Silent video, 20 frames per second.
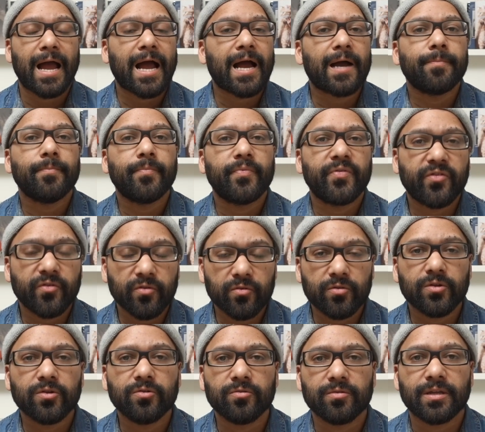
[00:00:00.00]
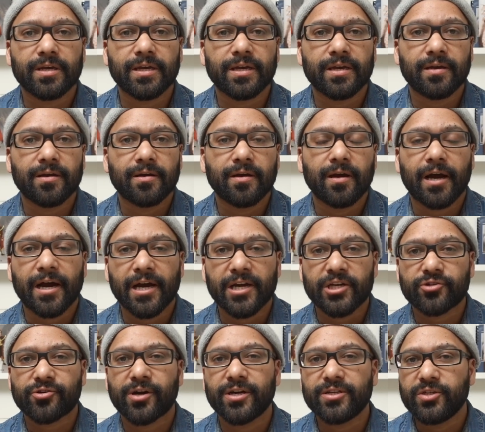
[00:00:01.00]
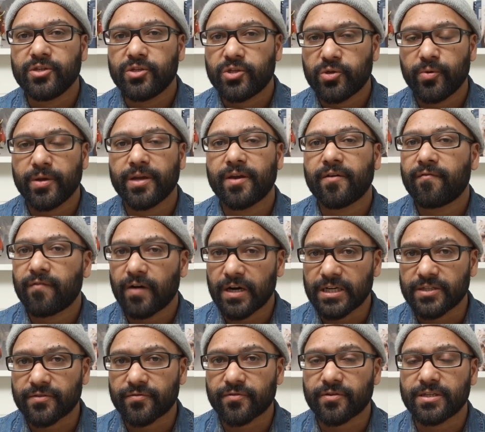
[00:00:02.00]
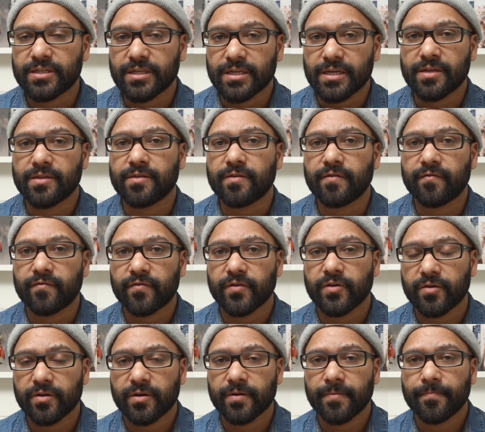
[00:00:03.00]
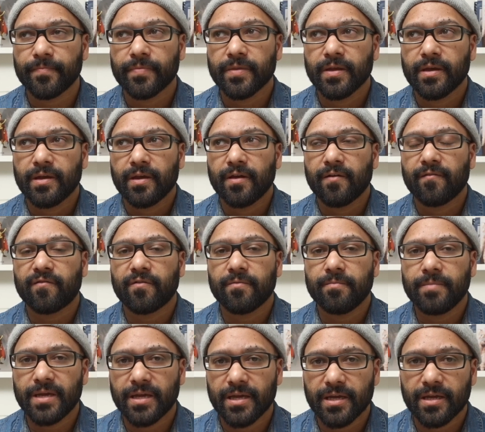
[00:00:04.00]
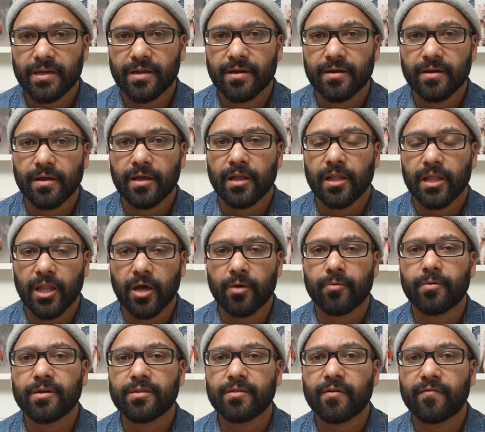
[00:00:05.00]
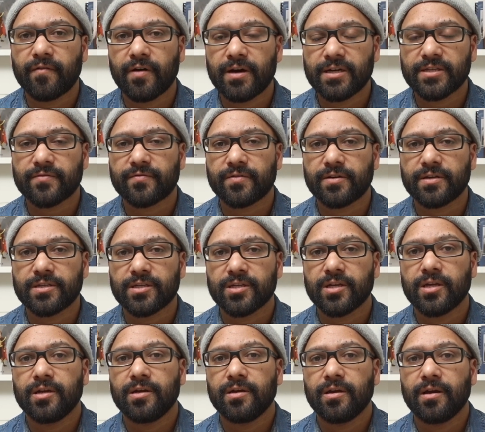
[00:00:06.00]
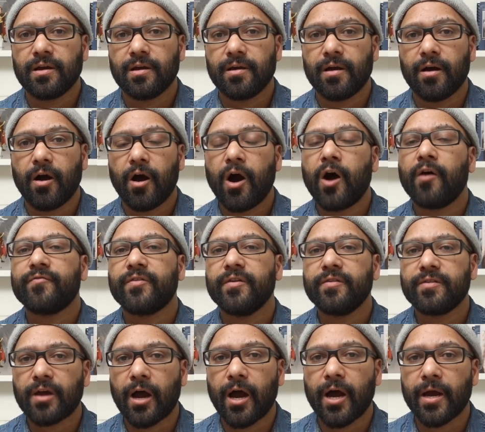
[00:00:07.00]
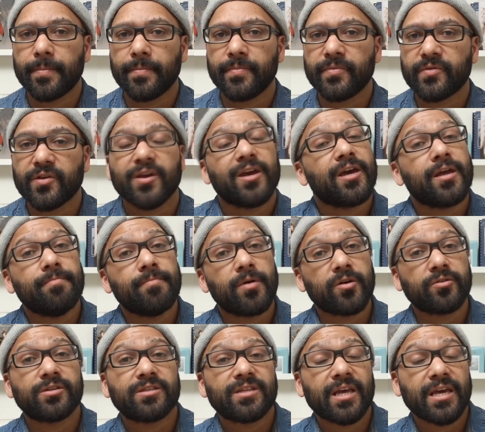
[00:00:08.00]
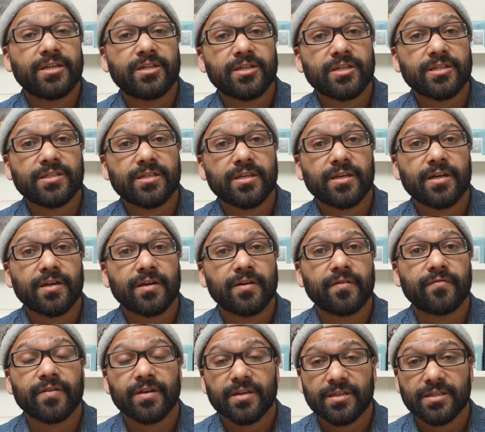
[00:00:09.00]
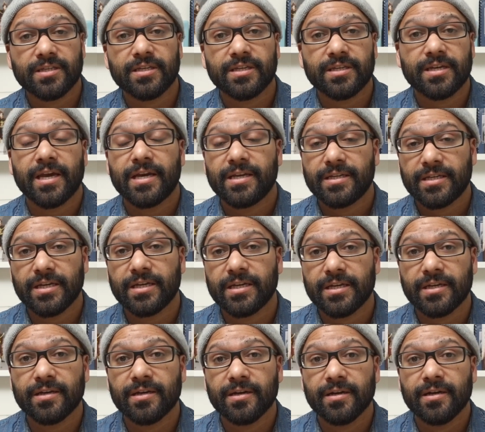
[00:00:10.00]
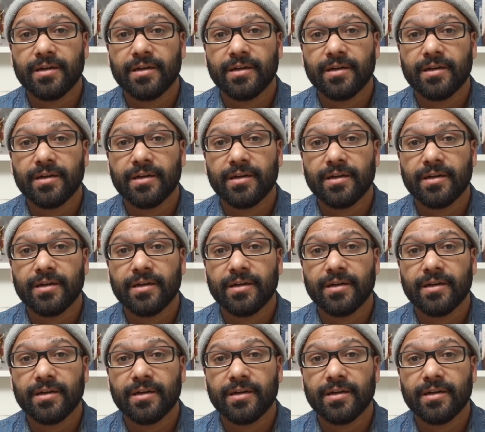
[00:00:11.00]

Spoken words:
Absolutely, I try to tweak phosphorus in the food. For me, lowering the phosphorus oftentimes in most stages of CKD